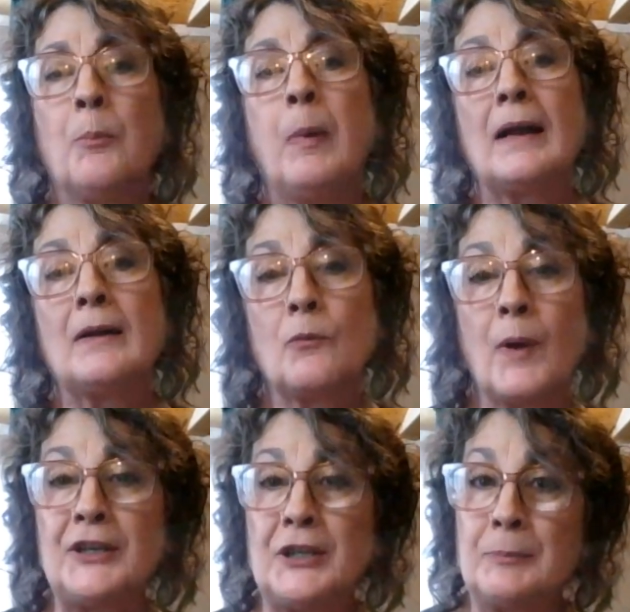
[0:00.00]
But
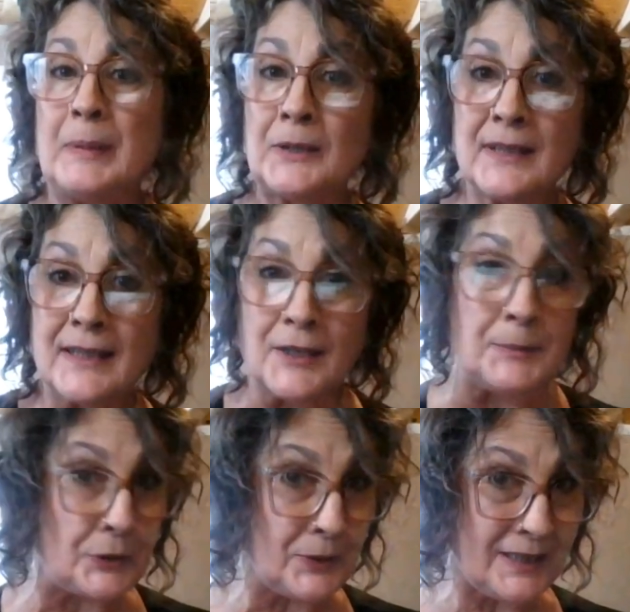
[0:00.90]
when you build the
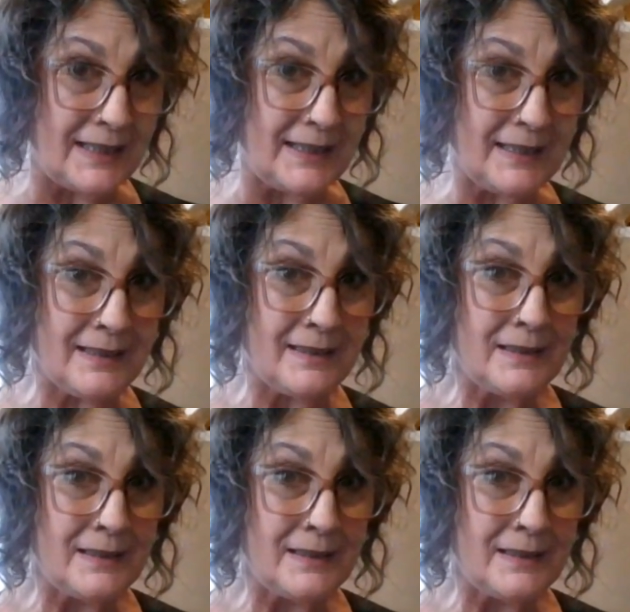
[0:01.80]
community